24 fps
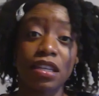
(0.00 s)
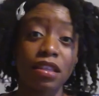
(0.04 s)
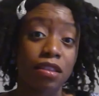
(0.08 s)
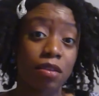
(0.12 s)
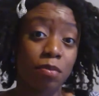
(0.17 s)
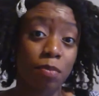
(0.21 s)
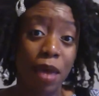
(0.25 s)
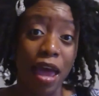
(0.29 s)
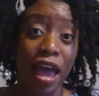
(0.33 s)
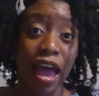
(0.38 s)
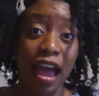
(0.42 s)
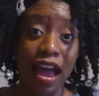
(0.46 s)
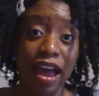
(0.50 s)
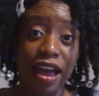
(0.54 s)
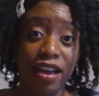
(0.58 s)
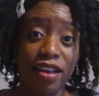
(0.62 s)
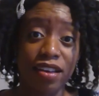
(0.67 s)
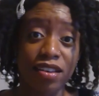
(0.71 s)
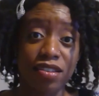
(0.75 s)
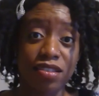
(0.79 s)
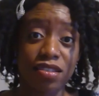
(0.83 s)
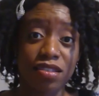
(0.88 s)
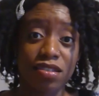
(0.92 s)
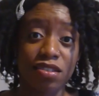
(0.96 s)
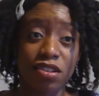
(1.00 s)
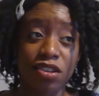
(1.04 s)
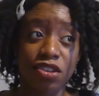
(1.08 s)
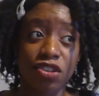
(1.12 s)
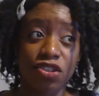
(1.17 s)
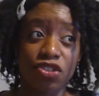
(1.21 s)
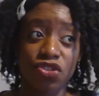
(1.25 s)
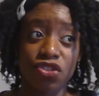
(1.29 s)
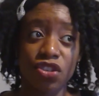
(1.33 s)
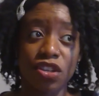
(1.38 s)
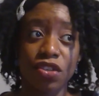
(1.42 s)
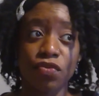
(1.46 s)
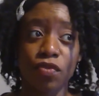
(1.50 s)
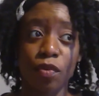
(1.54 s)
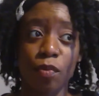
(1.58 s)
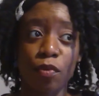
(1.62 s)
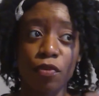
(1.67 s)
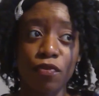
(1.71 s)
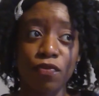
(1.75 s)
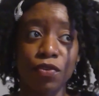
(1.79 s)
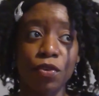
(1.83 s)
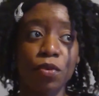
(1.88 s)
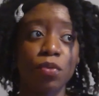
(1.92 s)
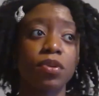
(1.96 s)
in the past, just from
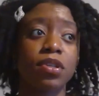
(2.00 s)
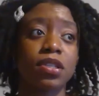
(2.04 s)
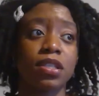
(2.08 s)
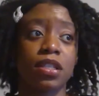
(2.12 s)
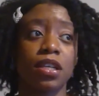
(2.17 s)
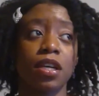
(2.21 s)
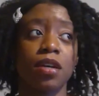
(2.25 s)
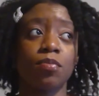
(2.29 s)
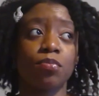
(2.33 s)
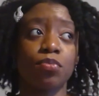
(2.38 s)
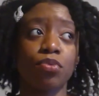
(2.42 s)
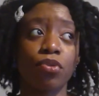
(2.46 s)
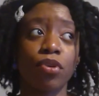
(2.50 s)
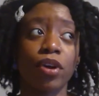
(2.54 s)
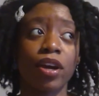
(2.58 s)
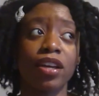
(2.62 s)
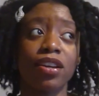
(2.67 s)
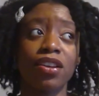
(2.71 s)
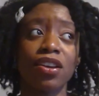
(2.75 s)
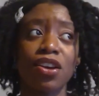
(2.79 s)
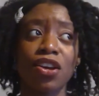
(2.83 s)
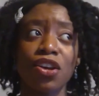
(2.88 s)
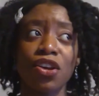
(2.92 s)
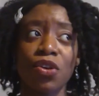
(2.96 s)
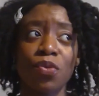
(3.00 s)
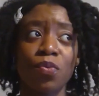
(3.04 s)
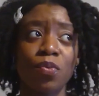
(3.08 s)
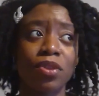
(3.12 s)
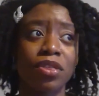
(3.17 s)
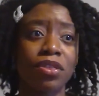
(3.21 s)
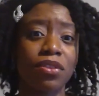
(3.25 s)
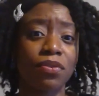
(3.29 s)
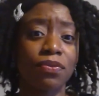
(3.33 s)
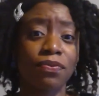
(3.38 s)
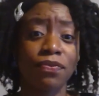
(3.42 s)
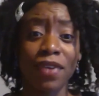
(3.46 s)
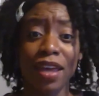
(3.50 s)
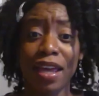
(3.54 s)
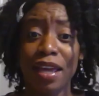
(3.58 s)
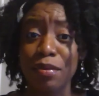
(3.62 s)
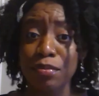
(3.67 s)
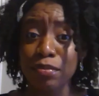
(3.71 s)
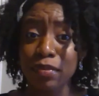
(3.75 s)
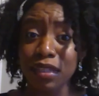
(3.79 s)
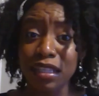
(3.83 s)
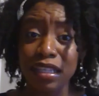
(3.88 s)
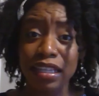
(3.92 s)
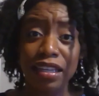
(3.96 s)
a viewer standpoint, when the
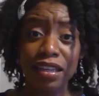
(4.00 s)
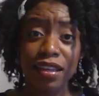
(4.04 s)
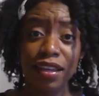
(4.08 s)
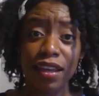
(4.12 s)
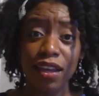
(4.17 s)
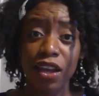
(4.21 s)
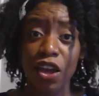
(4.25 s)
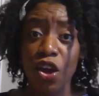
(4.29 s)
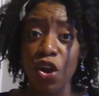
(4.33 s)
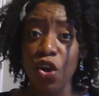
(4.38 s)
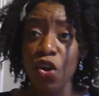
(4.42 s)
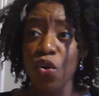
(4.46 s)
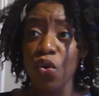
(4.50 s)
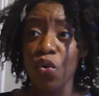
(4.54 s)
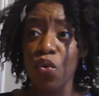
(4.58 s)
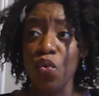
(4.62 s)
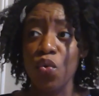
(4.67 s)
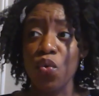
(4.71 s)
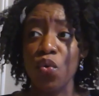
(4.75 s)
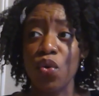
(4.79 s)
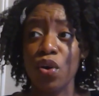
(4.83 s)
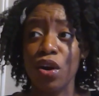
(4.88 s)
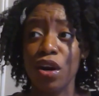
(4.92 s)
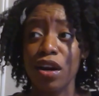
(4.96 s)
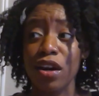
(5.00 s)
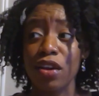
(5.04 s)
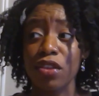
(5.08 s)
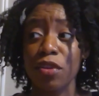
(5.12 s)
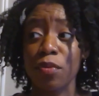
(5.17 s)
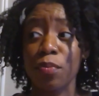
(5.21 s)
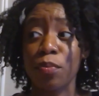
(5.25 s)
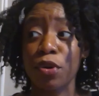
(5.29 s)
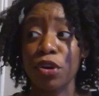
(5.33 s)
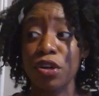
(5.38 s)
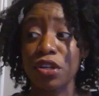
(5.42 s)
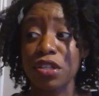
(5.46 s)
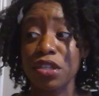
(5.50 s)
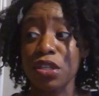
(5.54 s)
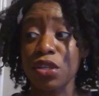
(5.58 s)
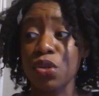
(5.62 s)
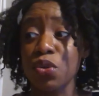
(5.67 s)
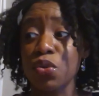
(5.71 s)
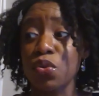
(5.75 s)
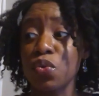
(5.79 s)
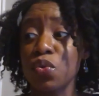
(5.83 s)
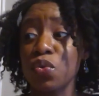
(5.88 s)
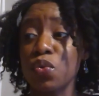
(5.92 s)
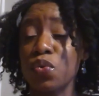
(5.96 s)
family or the
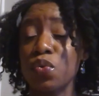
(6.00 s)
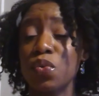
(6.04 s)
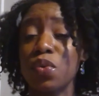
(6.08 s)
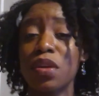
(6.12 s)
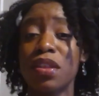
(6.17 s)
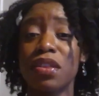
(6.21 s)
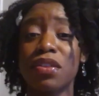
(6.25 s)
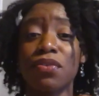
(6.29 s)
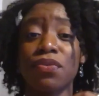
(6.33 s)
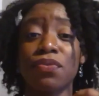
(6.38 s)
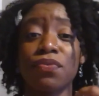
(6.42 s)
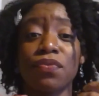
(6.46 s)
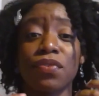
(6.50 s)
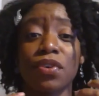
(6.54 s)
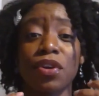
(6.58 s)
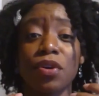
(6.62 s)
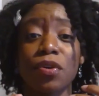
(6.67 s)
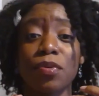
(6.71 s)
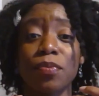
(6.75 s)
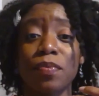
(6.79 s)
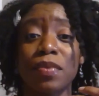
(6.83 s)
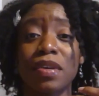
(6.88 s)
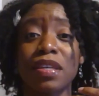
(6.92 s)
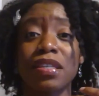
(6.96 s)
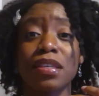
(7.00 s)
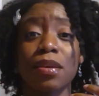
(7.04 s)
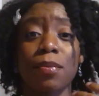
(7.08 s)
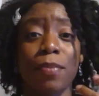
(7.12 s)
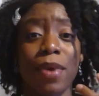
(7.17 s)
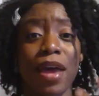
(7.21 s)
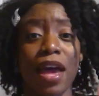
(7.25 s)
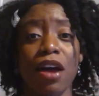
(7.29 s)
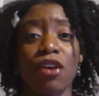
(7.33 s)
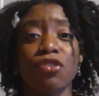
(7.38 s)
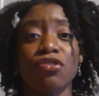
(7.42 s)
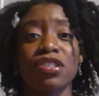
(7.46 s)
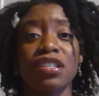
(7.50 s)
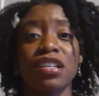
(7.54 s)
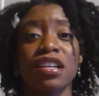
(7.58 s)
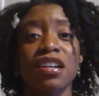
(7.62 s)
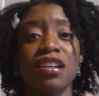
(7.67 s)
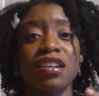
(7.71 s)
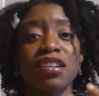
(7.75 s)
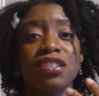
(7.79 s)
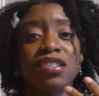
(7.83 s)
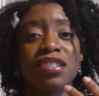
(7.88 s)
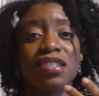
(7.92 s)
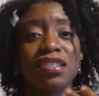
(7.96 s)
person who the film is about
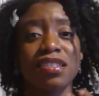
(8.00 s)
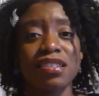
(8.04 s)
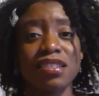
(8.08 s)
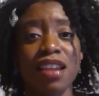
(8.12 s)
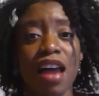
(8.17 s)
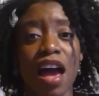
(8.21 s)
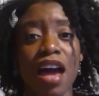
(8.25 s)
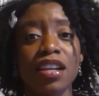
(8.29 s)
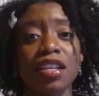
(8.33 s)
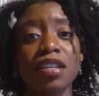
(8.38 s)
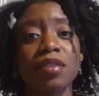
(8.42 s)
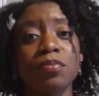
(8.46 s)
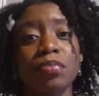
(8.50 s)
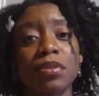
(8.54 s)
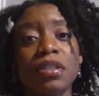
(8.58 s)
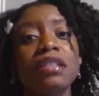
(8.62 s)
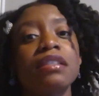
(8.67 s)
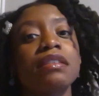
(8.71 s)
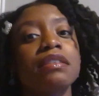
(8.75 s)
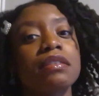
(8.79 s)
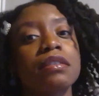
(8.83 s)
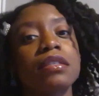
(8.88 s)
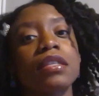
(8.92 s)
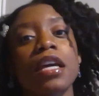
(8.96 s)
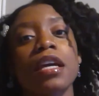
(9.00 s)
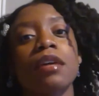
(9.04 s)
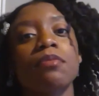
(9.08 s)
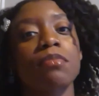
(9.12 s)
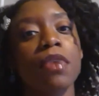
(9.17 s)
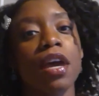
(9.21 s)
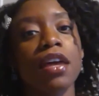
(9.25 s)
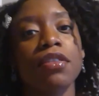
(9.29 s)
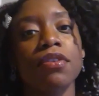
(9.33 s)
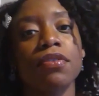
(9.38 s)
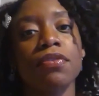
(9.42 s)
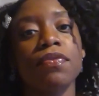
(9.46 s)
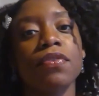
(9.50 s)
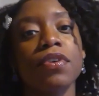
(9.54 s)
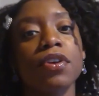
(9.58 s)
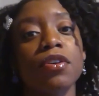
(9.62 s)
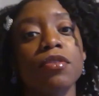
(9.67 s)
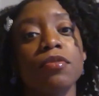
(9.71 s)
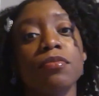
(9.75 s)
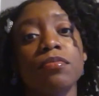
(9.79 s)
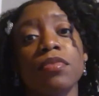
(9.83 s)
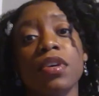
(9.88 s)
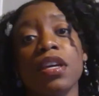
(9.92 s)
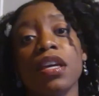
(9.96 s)
does not completely stand by the
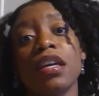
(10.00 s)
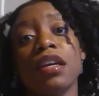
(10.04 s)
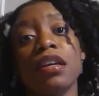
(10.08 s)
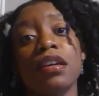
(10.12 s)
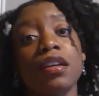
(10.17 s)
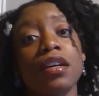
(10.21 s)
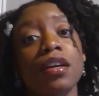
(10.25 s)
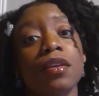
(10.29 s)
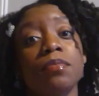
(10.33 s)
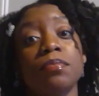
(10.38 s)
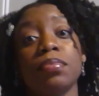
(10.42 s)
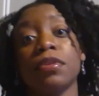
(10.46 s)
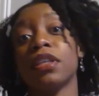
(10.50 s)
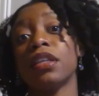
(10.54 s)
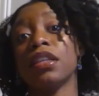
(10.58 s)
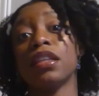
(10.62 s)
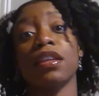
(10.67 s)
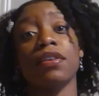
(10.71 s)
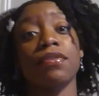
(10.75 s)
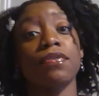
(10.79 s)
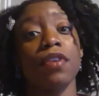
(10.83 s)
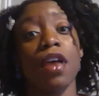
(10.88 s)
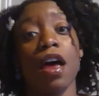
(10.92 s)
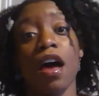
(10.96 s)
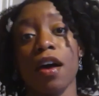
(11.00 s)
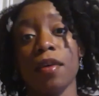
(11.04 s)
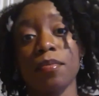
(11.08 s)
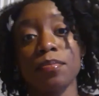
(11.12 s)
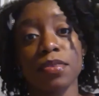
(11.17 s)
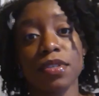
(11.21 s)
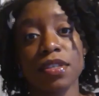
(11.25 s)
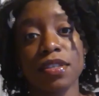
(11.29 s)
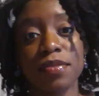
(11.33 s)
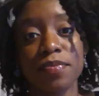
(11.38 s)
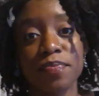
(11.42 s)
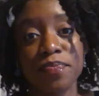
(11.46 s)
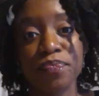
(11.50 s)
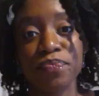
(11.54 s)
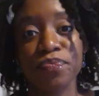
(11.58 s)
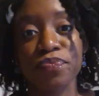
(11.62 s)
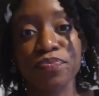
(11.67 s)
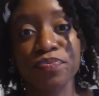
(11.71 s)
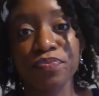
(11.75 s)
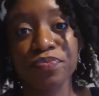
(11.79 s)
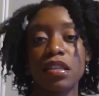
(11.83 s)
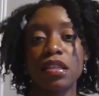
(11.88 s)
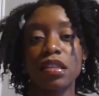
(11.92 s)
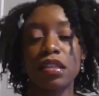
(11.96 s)
film, it completely flops.
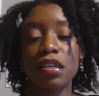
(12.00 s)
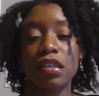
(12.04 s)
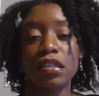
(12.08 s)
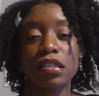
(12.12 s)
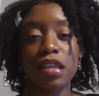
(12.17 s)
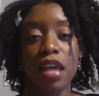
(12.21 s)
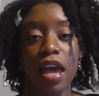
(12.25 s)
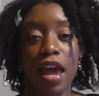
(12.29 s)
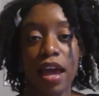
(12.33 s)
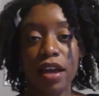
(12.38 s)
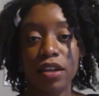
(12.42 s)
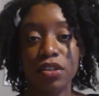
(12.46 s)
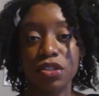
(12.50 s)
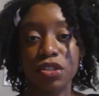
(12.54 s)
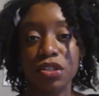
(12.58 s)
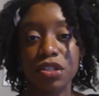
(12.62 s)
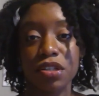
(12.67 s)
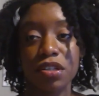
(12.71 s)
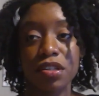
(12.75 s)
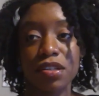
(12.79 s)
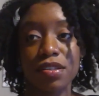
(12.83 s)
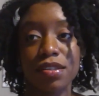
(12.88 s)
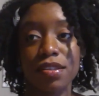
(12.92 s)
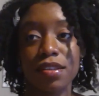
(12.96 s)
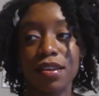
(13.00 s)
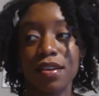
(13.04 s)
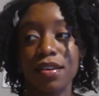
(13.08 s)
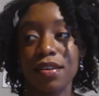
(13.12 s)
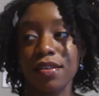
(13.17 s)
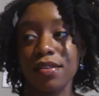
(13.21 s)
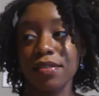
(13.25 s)
These actors